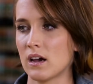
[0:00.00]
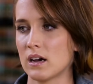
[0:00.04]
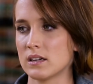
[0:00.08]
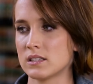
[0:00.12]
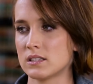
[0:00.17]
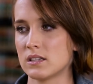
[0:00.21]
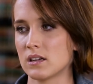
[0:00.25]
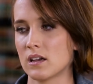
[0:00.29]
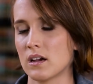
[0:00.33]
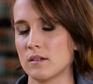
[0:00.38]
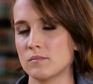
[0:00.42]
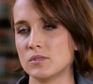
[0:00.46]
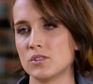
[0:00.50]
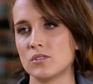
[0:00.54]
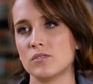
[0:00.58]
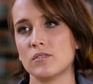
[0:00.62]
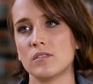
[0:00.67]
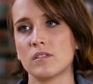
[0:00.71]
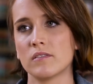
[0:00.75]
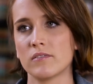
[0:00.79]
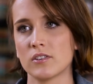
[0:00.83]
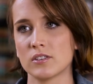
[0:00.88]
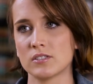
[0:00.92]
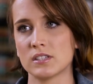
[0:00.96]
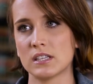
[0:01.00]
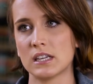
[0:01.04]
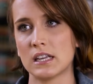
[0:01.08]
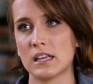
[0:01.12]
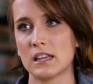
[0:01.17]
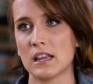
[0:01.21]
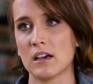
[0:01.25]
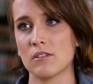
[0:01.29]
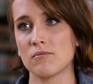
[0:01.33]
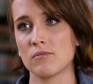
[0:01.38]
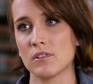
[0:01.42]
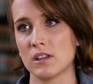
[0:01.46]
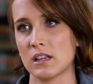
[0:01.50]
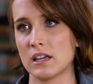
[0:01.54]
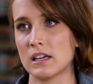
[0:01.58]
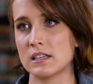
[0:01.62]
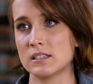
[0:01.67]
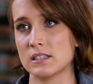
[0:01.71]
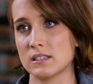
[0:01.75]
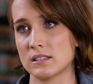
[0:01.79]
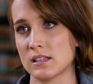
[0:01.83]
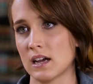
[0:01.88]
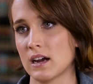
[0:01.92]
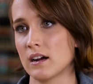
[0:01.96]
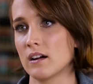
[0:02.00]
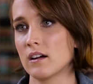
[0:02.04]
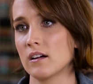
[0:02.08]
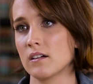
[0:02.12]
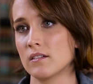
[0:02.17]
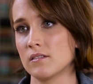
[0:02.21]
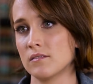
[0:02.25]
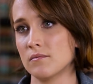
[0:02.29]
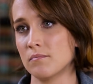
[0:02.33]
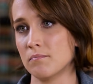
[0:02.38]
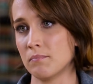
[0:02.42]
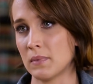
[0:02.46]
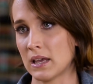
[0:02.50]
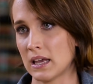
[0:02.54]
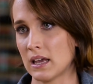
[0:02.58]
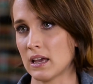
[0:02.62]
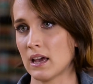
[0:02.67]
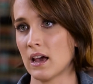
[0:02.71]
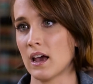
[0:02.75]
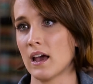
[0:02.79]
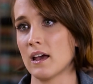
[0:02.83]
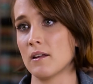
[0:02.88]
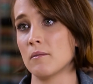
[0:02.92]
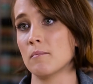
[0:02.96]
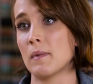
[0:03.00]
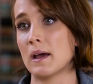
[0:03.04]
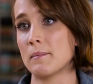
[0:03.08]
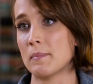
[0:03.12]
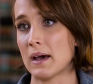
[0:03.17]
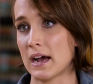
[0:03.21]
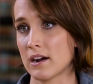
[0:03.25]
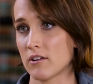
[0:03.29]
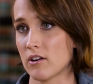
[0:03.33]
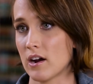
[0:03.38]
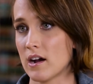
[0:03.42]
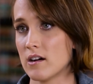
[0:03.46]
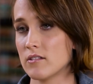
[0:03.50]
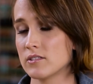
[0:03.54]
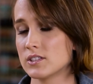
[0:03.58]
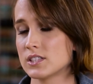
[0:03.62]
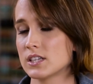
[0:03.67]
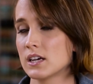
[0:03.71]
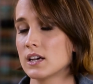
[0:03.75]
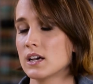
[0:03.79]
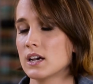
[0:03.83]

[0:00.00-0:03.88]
got to come to a university that really desired me and my background.